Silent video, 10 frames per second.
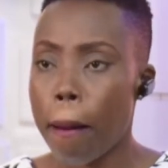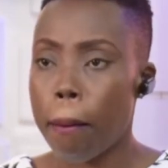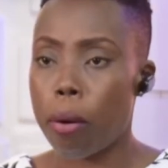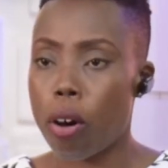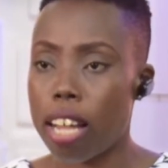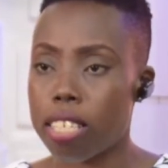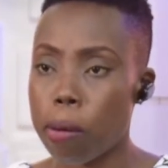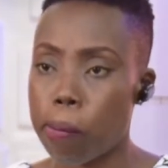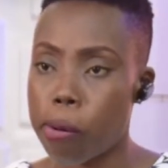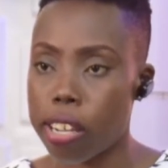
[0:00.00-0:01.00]
But at a
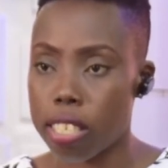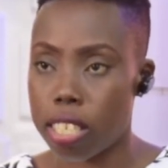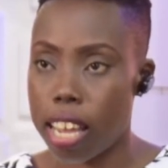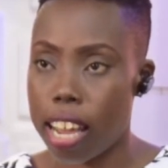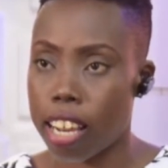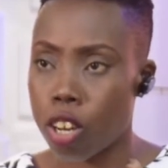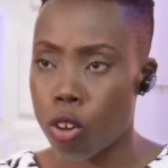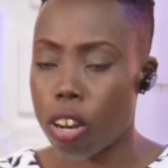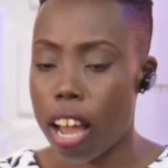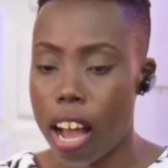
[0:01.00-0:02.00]
point, I
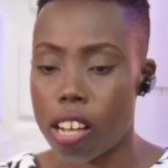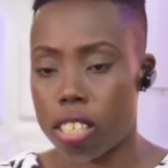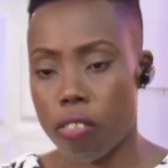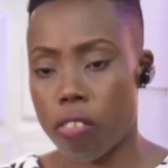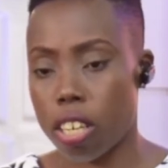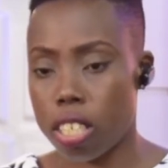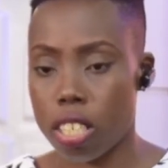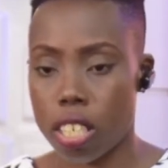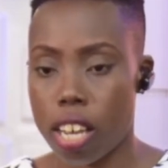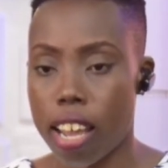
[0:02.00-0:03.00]
knew that I was living in
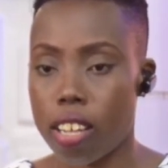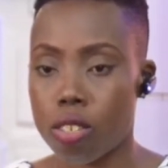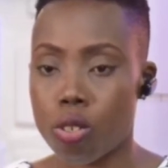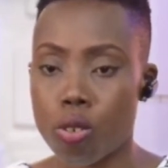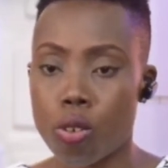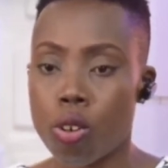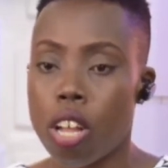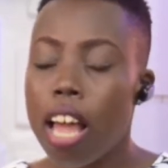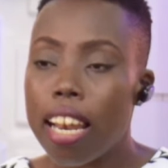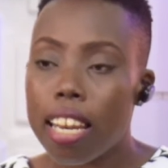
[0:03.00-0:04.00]
denial. So
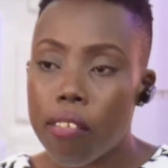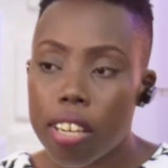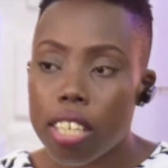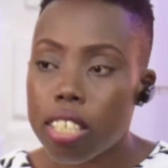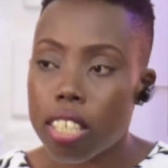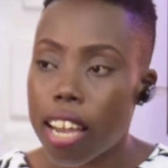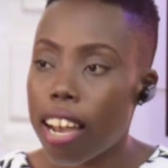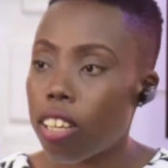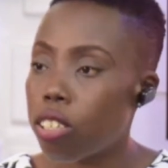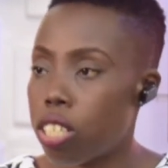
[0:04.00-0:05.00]
living in
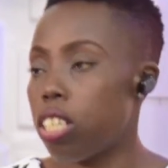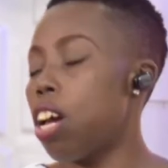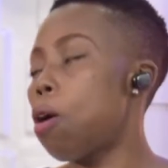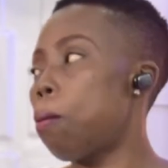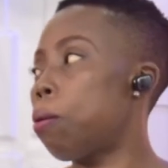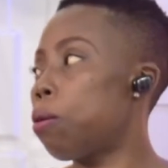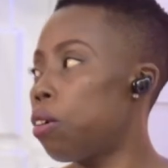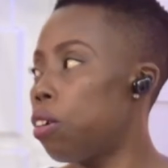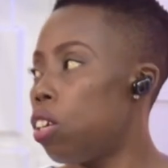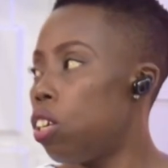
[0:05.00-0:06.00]
denial doesn't help.
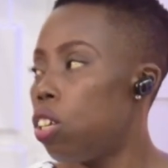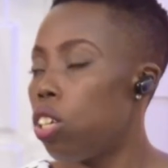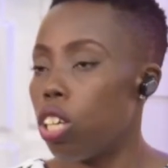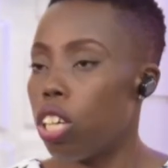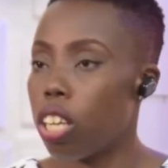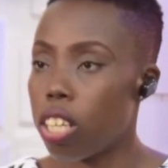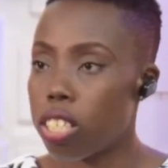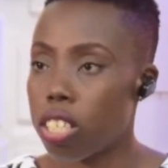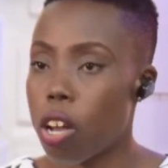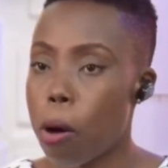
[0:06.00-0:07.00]
It
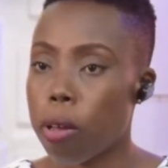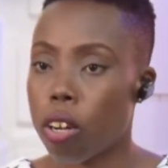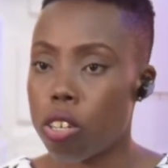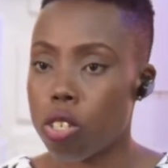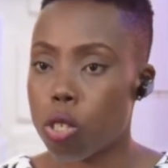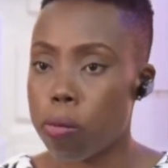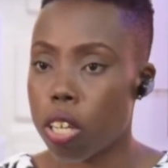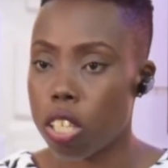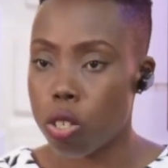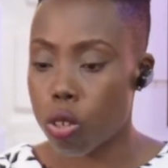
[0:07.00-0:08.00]
doesn't help because you
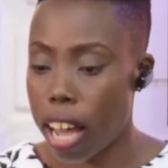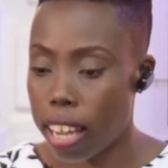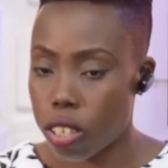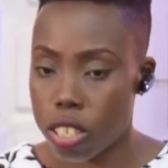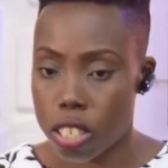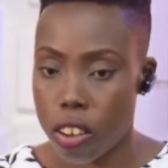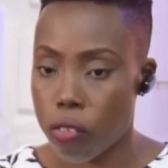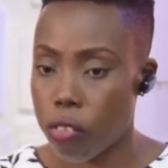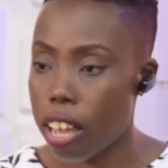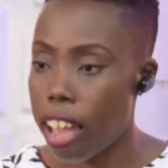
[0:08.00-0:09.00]
begin to guard
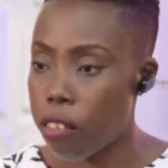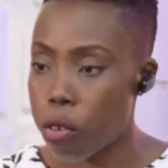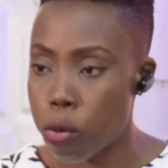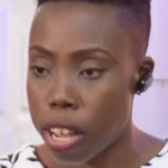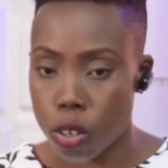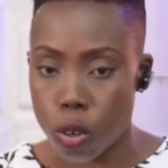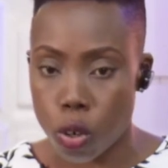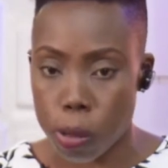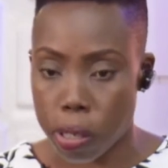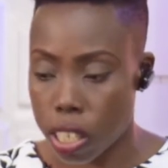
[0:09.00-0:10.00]
yourself. Everywhere you
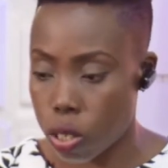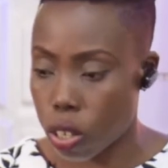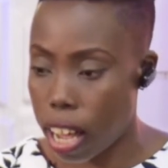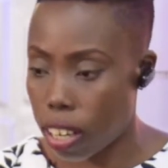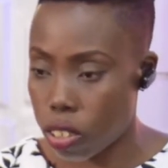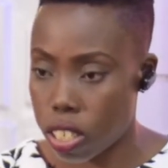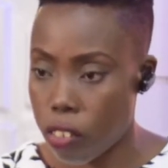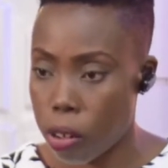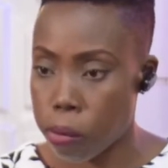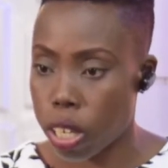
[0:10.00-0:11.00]
go, you begin to guard
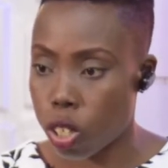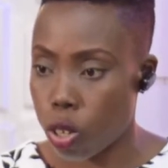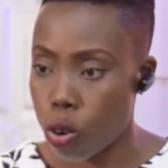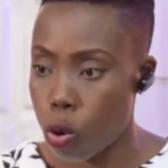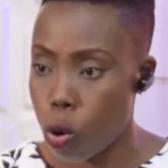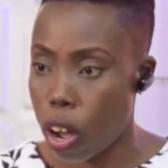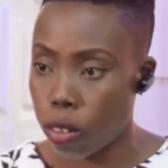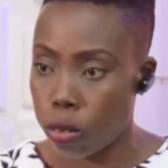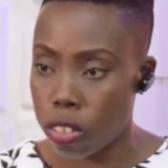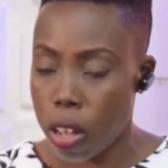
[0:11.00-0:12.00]
yourself and make sure, oh, I
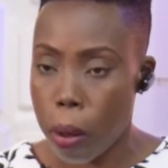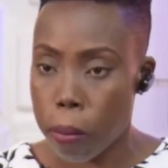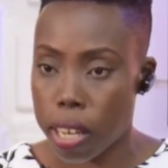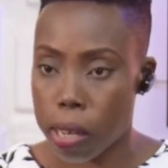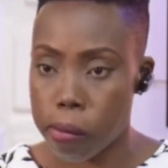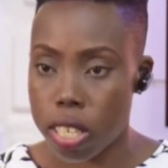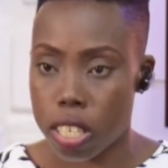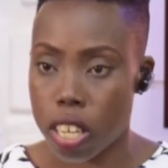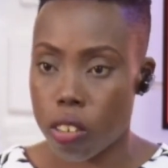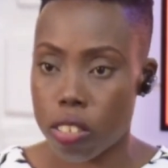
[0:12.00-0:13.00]
don't make a
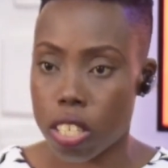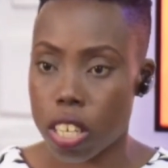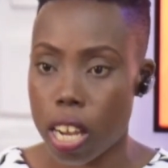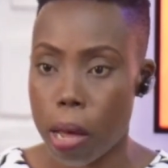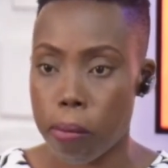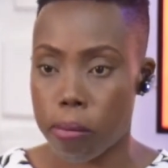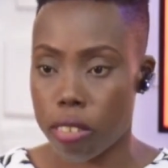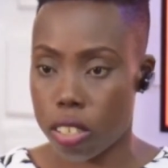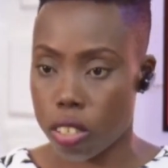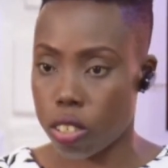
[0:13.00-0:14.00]
mistake of saying I'm
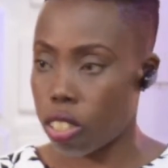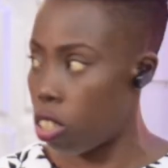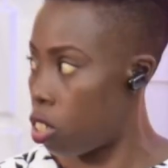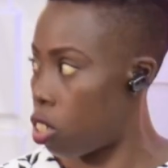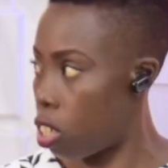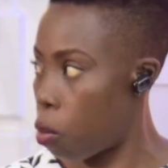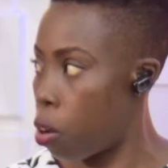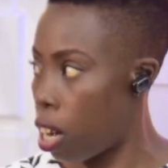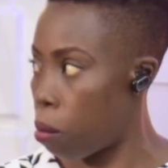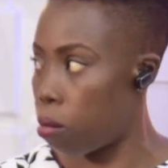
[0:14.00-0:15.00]
this
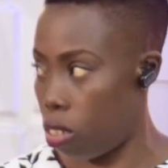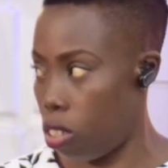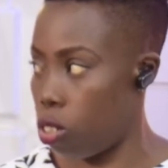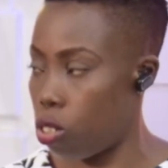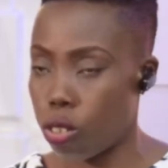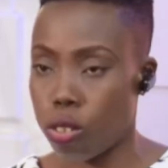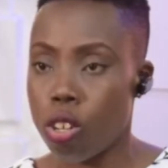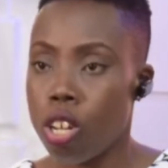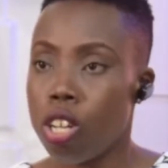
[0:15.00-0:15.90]
when I'm, you know.